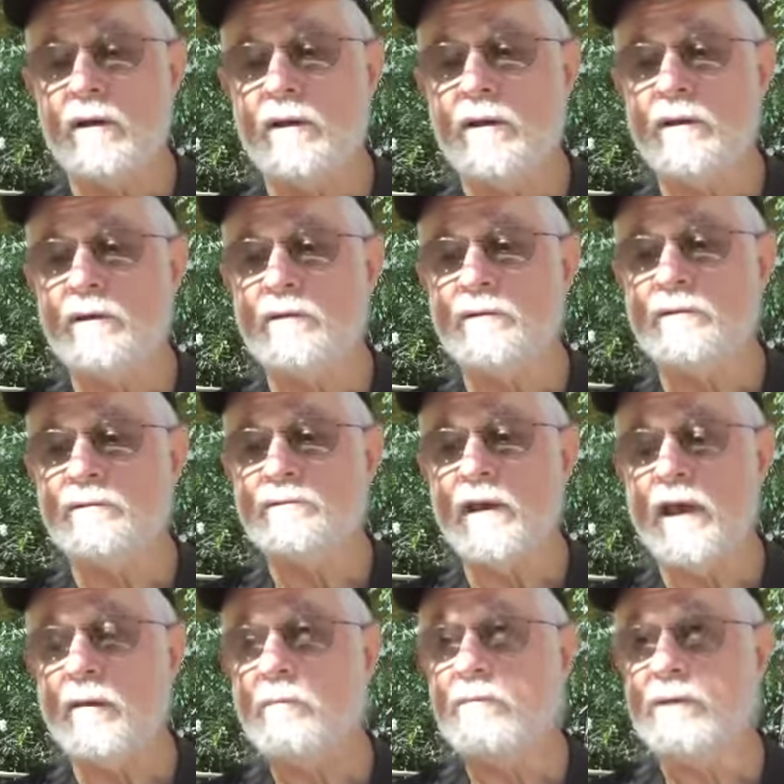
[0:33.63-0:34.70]
is
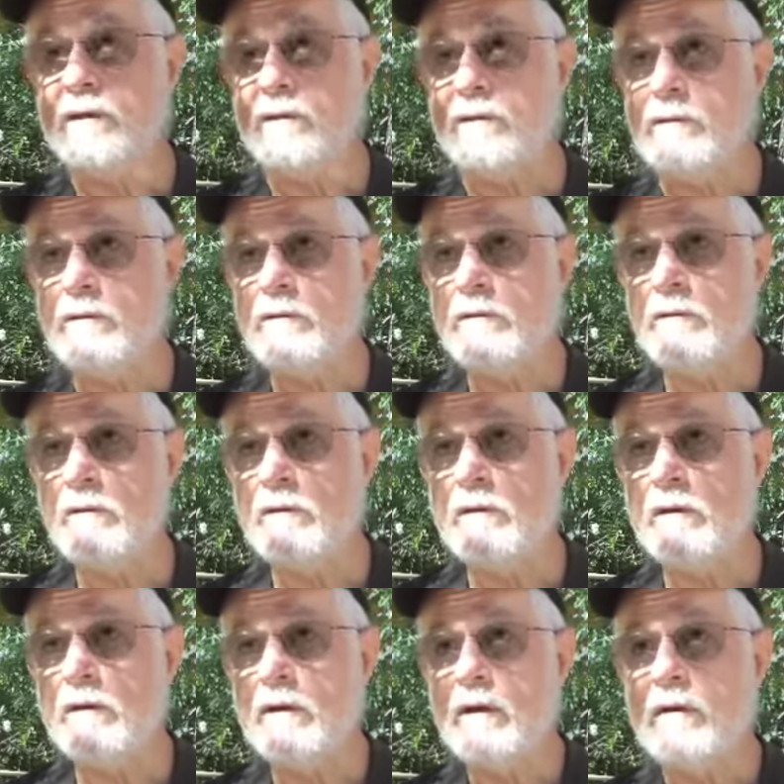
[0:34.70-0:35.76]
emptied,
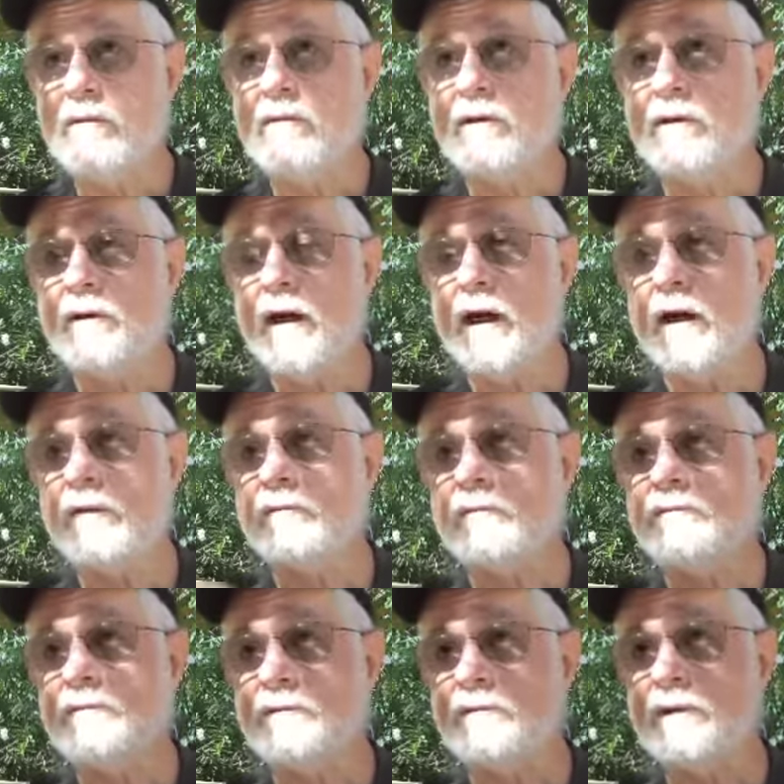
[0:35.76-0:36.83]
then
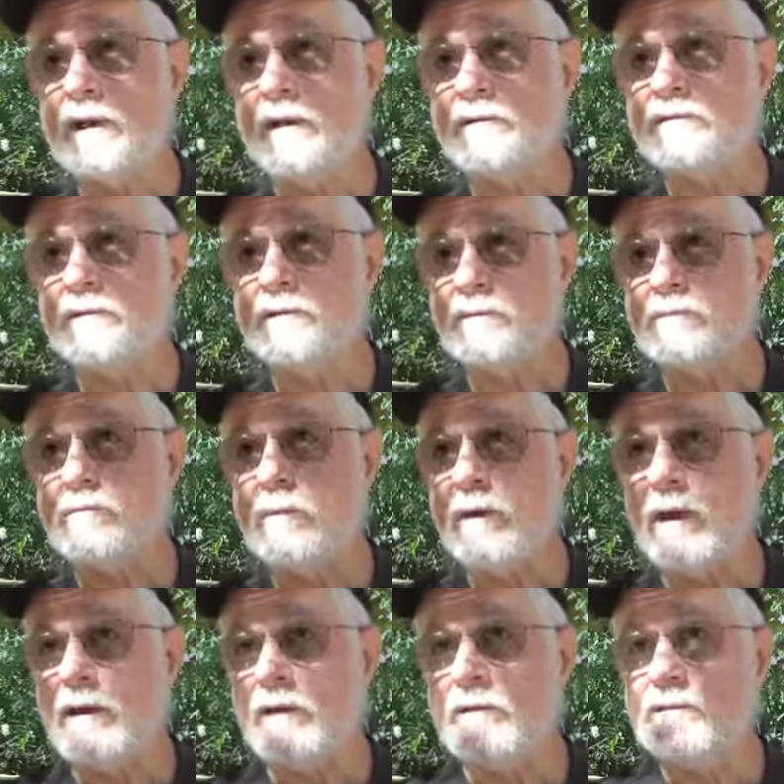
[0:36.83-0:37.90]
hydrogen takes its
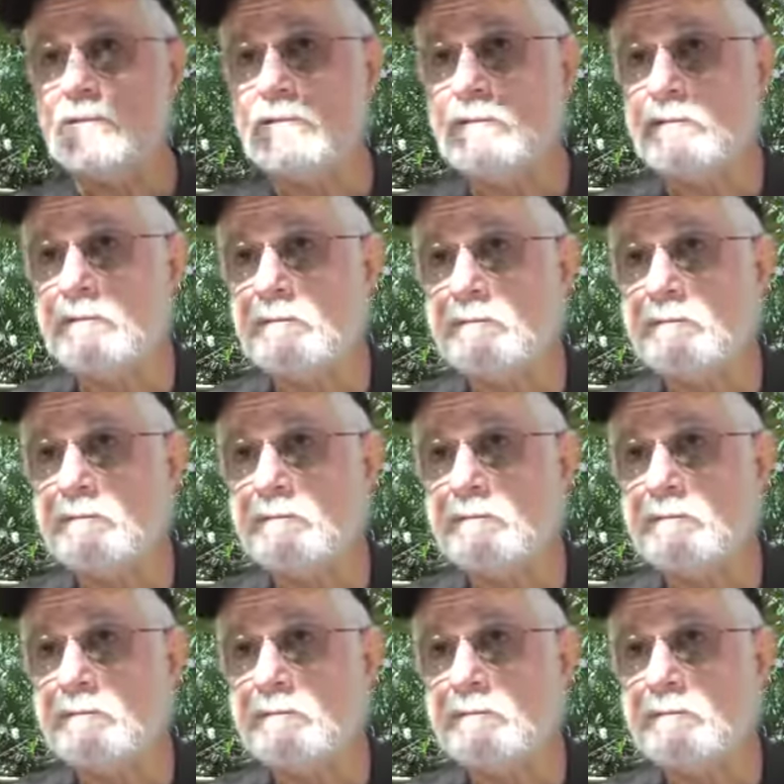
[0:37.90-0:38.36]
place.